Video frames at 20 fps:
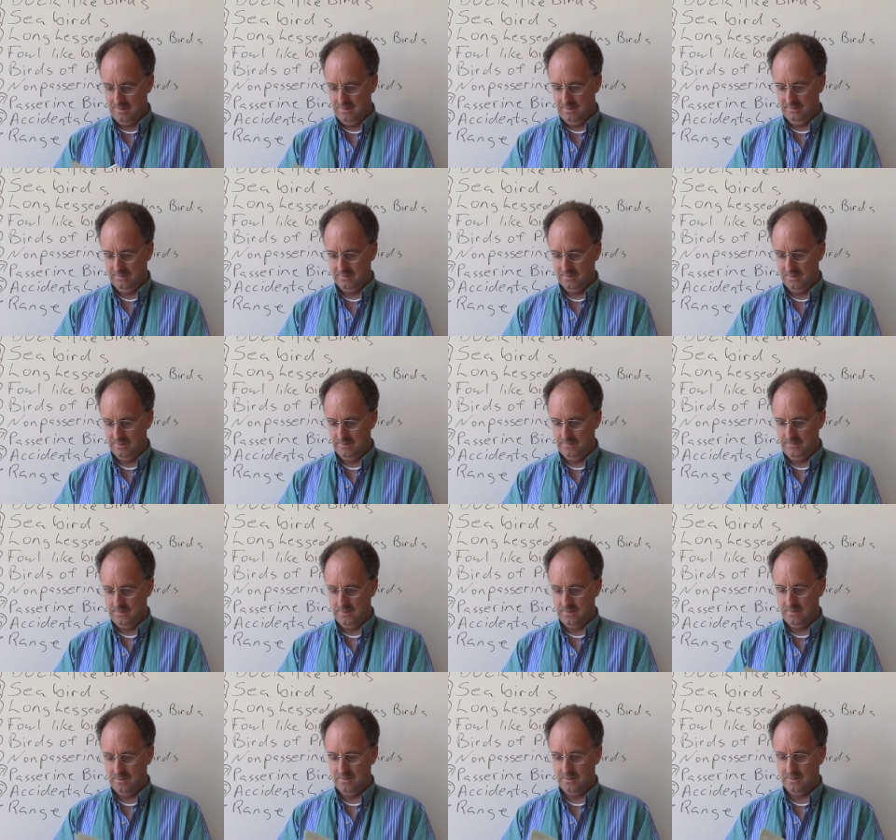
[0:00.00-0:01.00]
so if
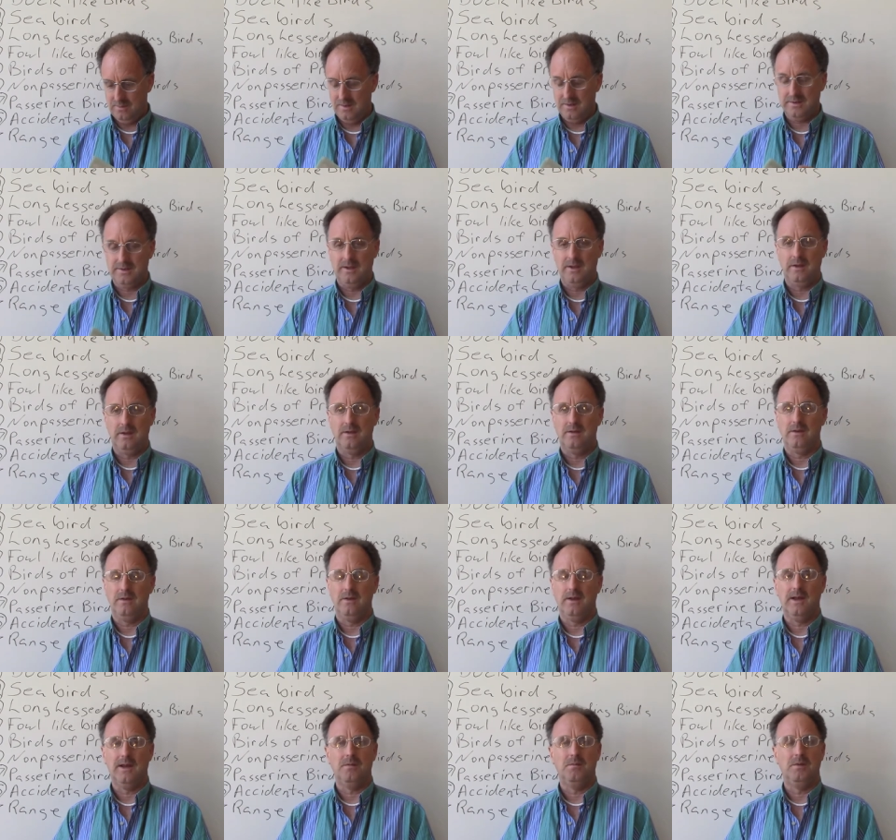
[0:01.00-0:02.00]
you're lucky you
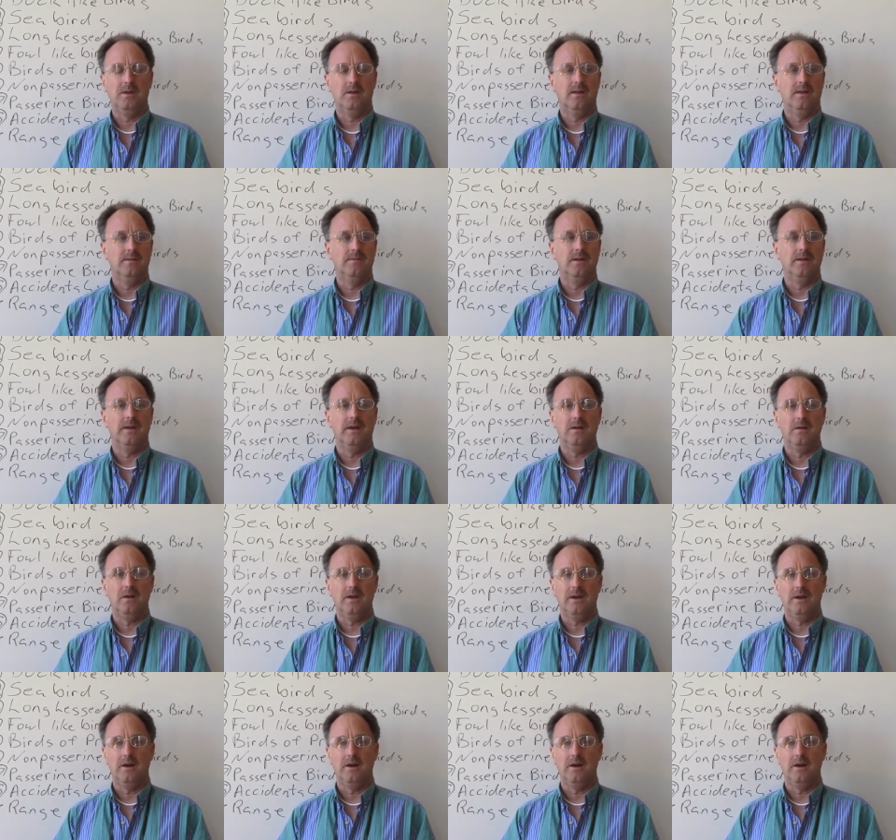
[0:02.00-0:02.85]
happen to live in that